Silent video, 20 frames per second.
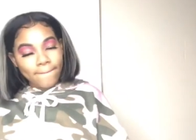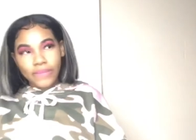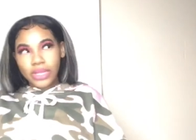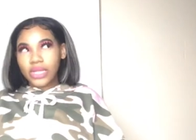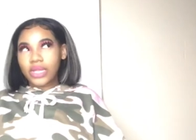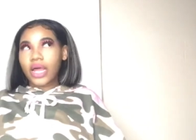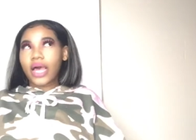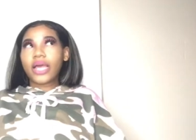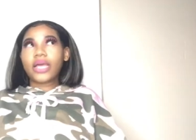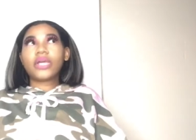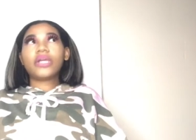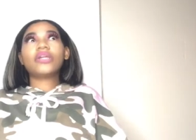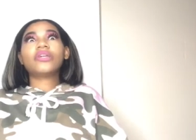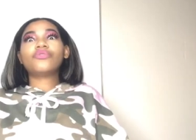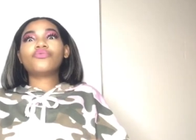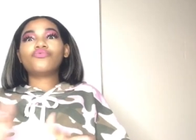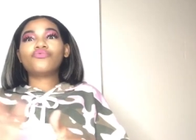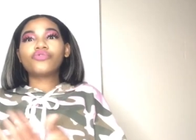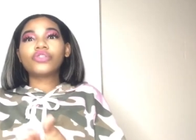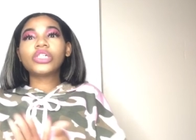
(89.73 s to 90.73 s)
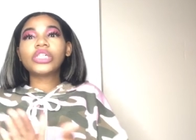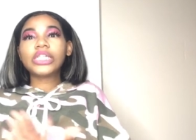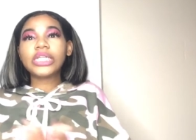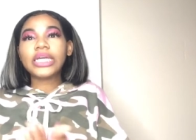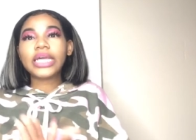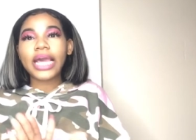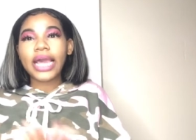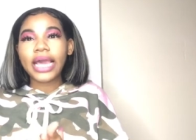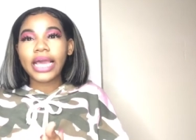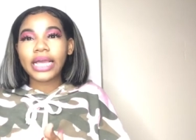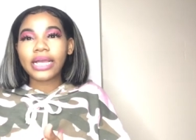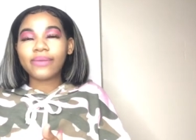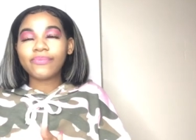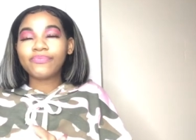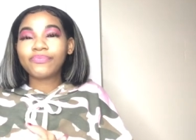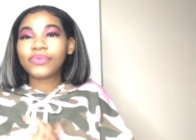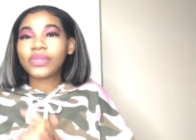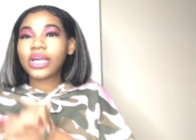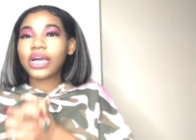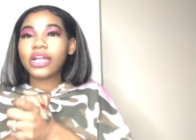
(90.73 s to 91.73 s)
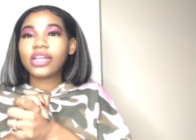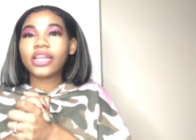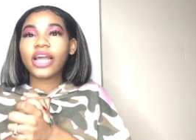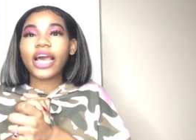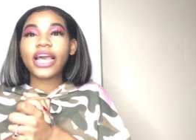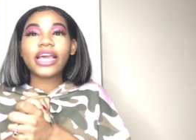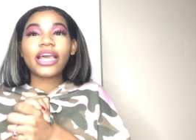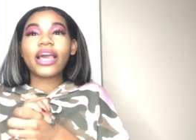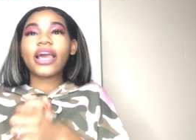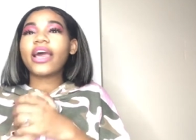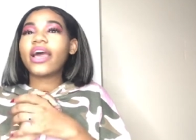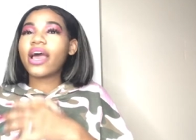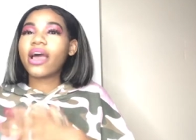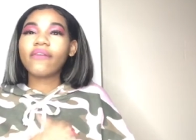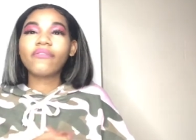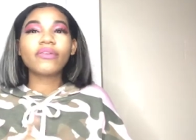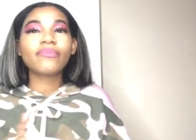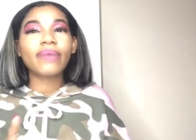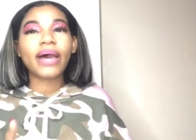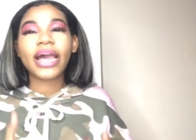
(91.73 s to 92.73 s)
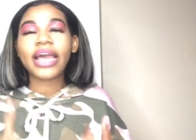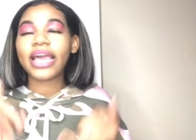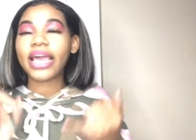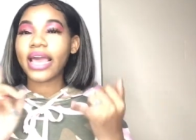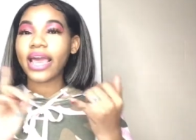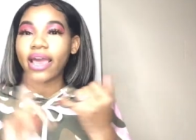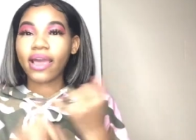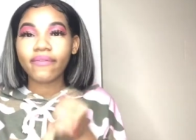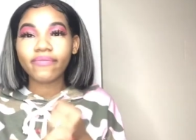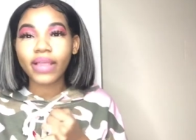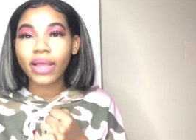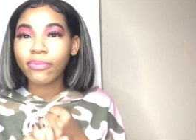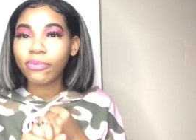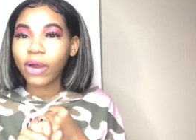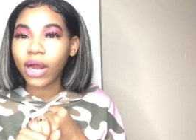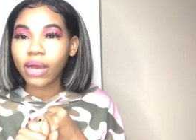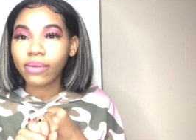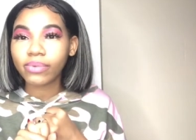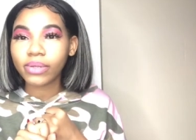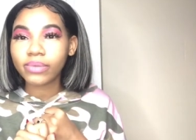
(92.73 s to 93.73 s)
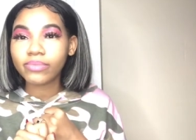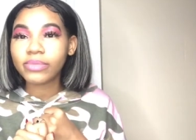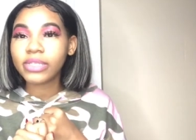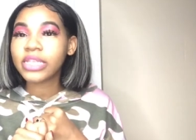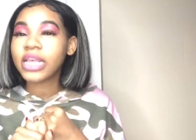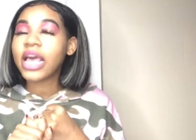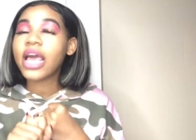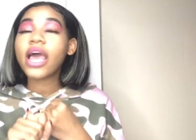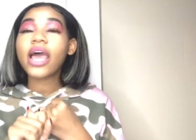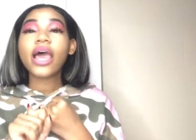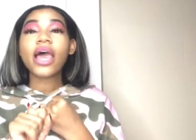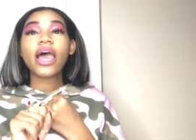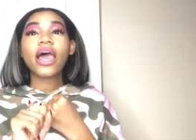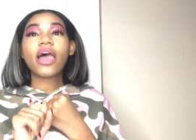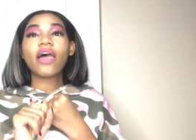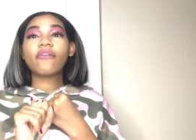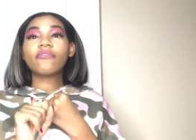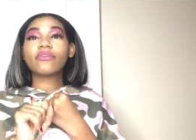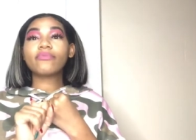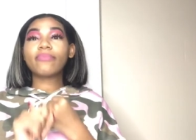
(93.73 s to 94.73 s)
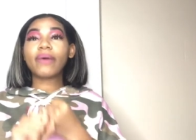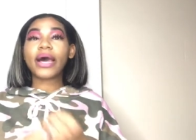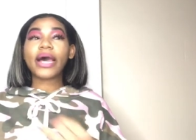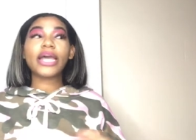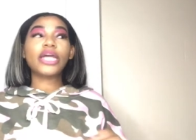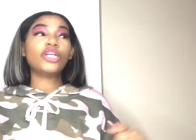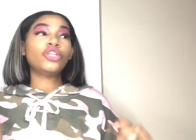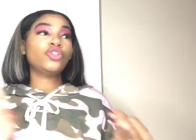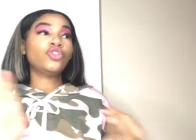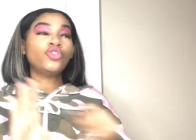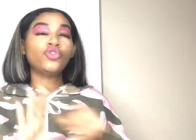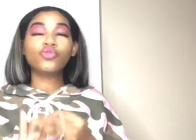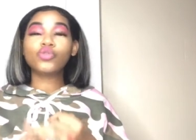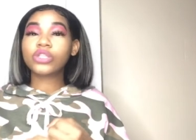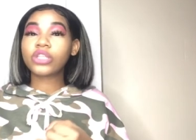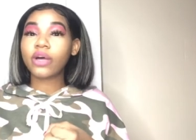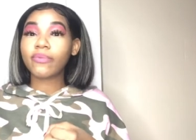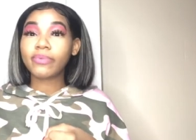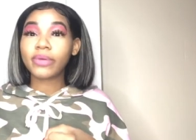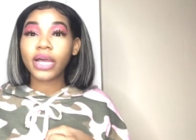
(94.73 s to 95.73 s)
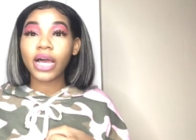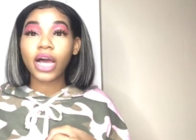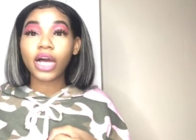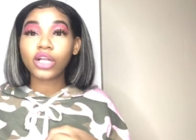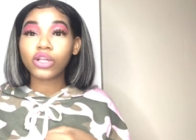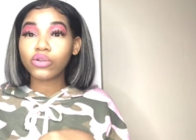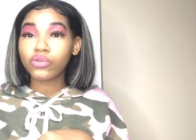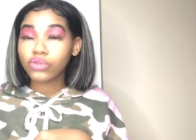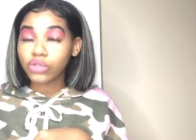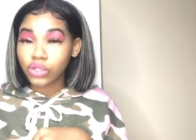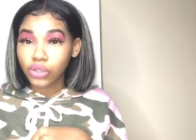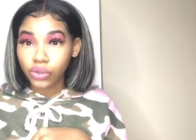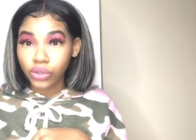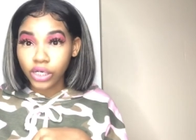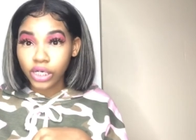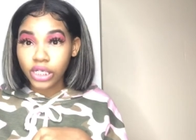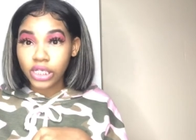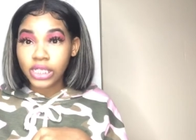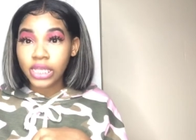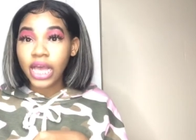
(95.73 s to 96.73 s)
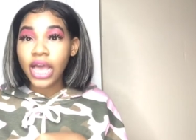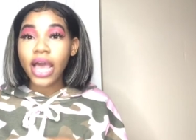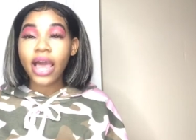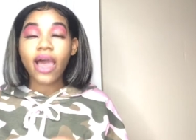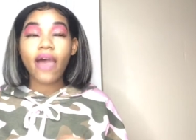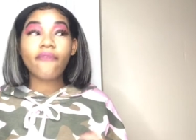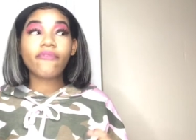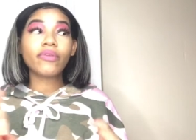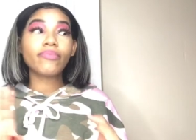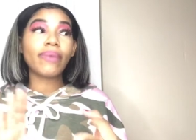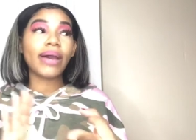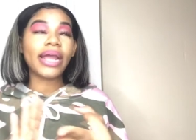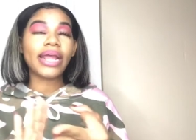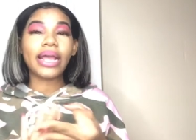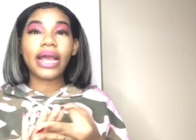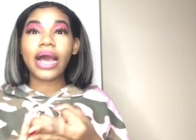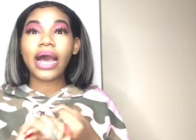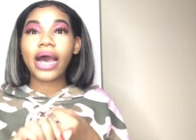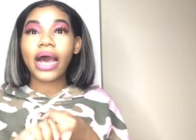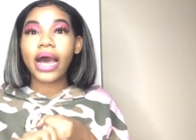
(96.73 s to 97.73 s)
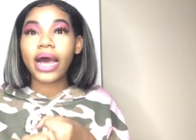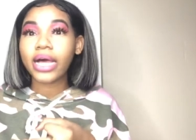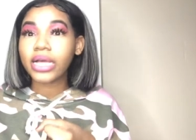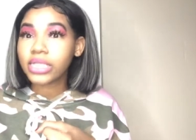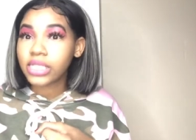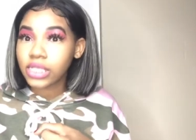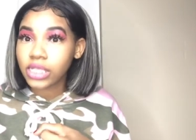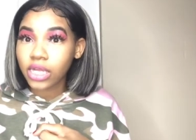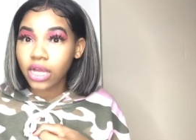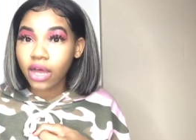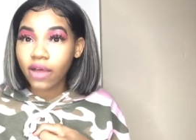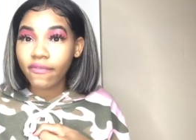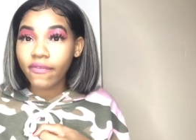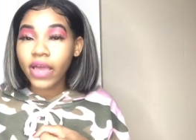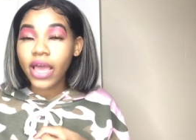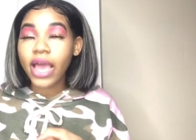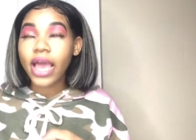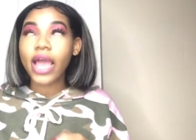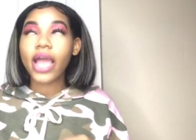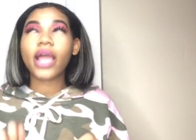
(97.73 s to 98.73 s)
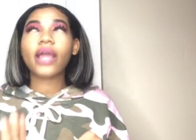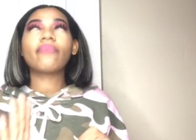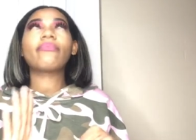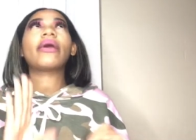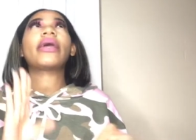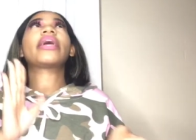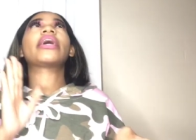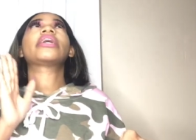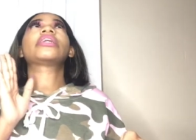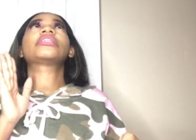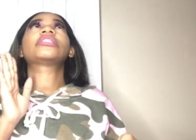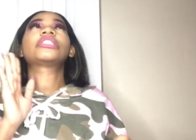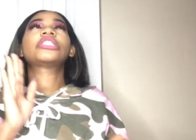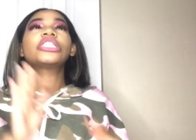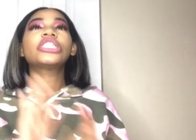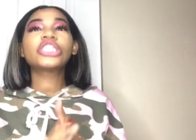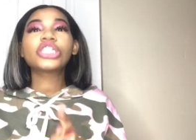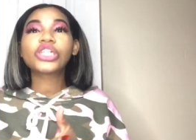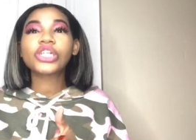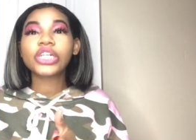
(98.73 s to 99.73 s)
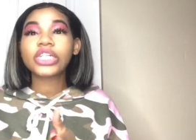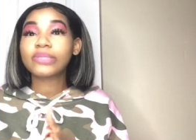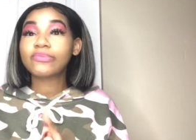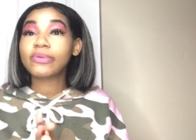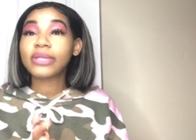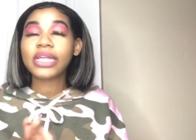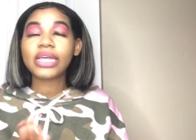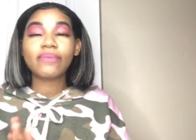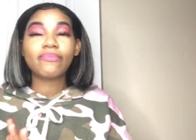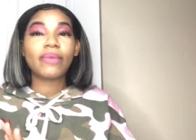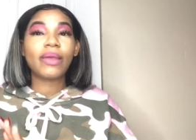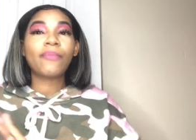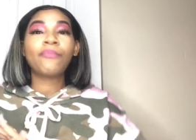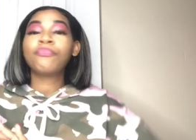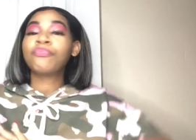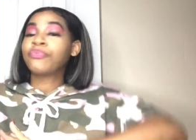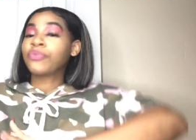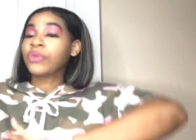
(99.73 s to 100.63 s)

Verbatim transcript: Like, it really ain't. Like, everybody have their problems. Everybody do stuff behind closed doors. Everybody hide stuff. Everybody has secrets. Believe me,